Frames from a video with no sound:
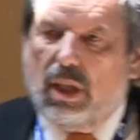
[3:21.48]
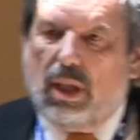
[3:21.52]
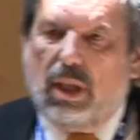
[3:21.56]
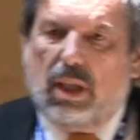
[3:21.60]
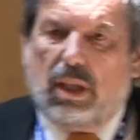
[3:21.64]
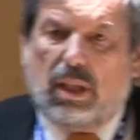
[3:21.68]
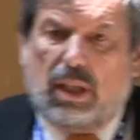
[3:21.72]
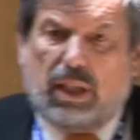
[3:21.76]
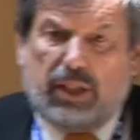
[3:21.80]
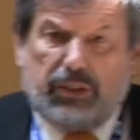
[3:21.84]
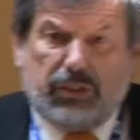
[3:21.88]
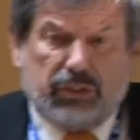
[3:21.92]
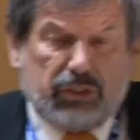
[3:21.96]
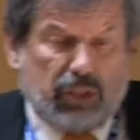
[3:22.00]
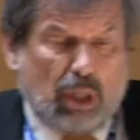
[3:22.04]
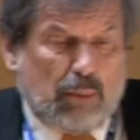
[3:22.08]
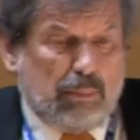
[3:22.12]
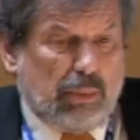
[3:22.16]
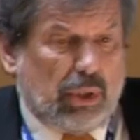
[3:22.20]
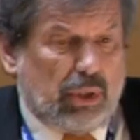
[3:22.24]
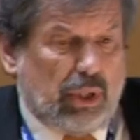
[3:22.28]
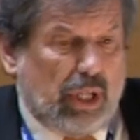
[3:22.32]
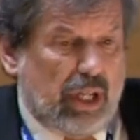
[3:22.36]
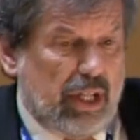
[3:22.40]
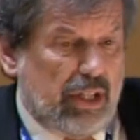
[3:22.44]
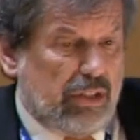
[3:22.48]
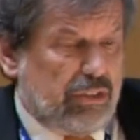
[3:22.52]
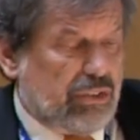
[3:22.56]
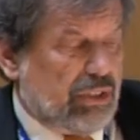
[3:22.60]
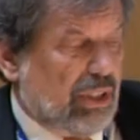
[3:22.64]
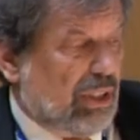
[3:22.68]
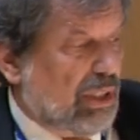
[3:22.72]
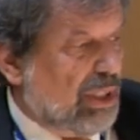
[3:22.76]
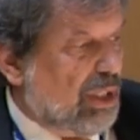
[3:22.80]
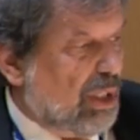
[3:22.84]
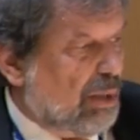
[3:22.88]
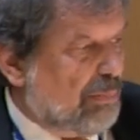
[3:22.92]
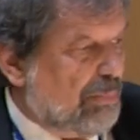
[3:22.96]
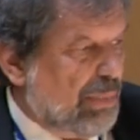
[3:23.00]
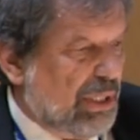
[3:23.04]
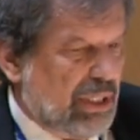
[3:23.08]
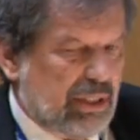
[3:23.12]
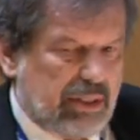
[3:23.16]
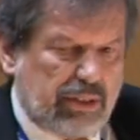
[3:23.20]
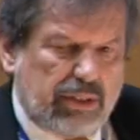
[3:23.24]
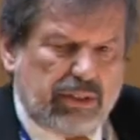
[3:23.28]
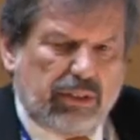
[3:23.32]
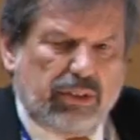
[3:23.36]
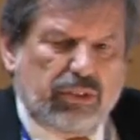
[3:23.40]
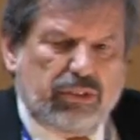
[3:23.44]
Let's summarize a little
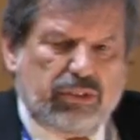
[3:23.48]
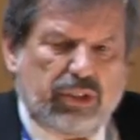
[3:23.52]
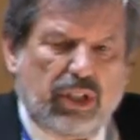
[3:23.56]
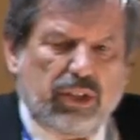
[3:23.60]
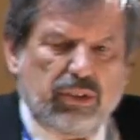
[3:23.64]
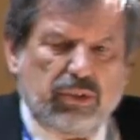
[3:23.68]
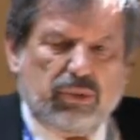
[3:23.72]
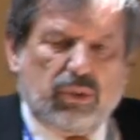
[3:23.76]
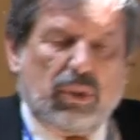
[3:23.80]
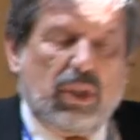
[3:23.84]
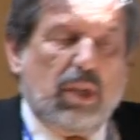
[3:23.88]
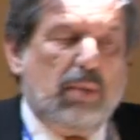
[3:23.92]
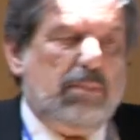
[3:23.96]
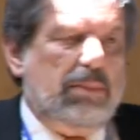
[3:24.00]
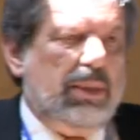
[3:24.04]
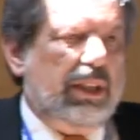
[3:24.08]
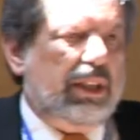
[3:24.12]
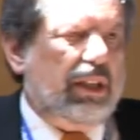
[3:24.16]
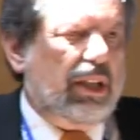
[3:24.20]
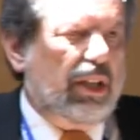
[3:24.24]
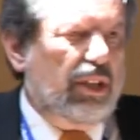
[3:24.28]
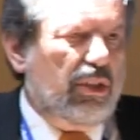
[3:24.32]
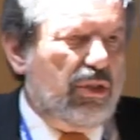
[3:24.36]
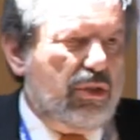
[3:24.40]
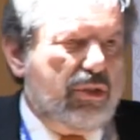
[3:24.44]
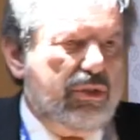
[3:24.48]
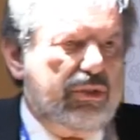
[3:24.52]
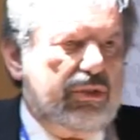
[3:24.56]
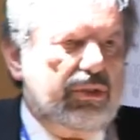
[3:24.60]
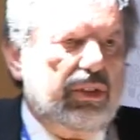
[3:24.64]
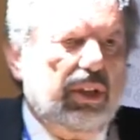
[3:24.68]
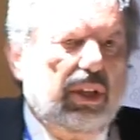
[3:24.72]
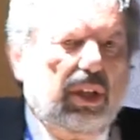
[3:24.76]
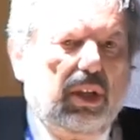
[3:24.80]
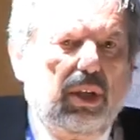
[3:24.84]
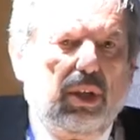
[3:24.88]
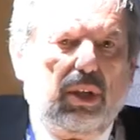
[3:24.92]
bit sensor applications.